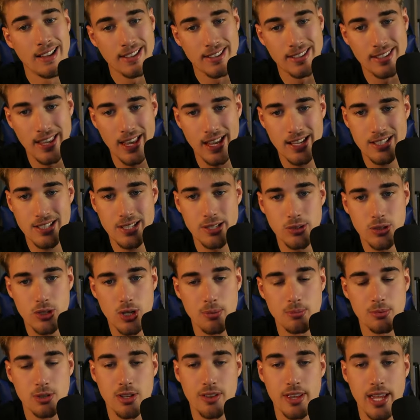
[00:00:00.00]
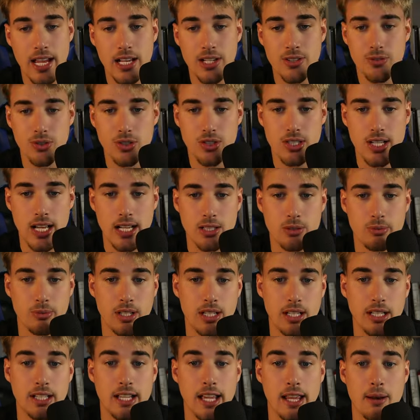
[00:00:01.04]
yes, in terms of the Edgeville stats, we
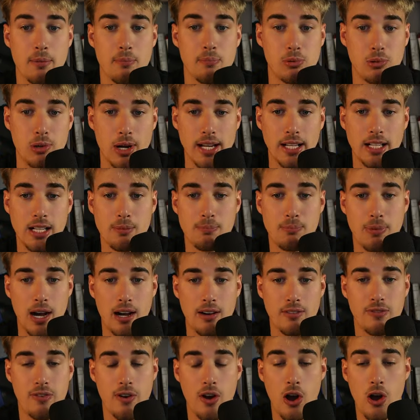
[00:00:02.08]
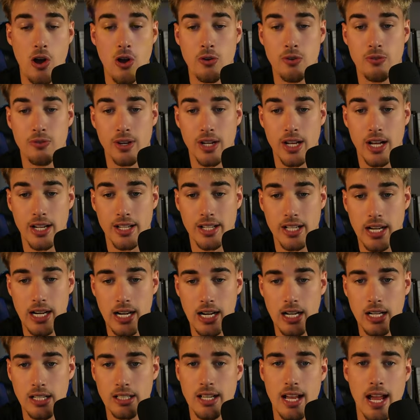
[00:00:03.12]
did get a break above overnight
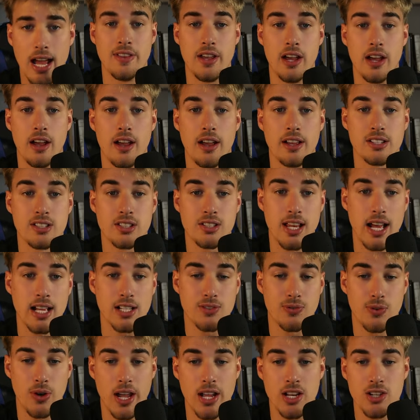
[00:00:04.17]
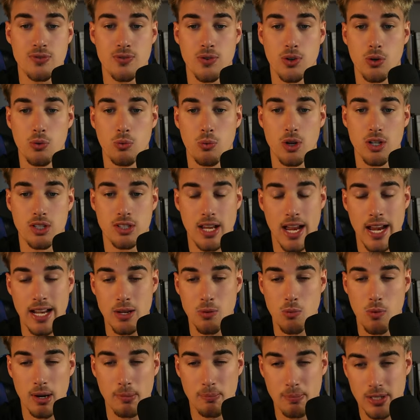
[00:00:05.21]
high. And the stats for Edgeville was
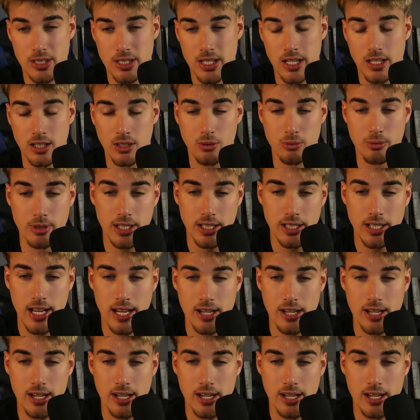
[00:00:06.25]
81% green